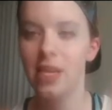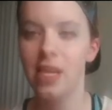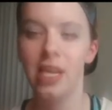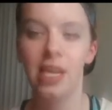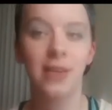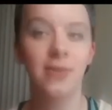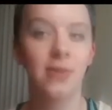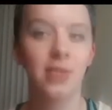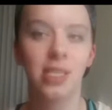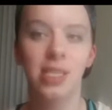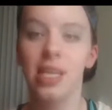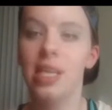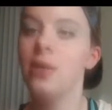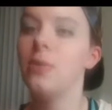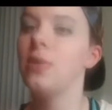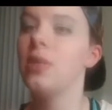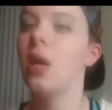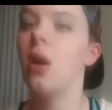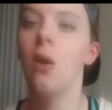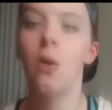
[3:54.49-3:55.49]
It was
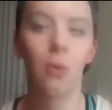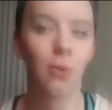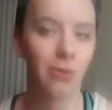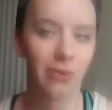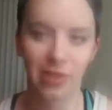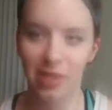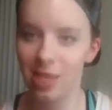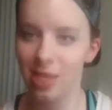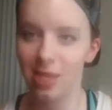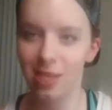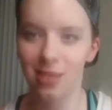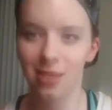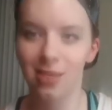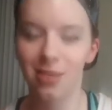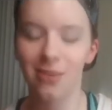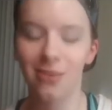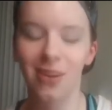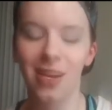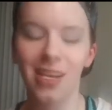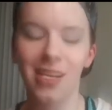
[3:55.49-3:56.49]
the whole thing,
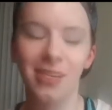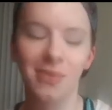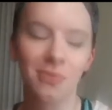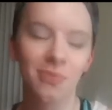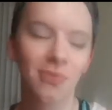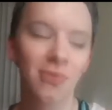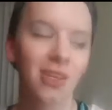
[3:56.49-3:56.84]
right?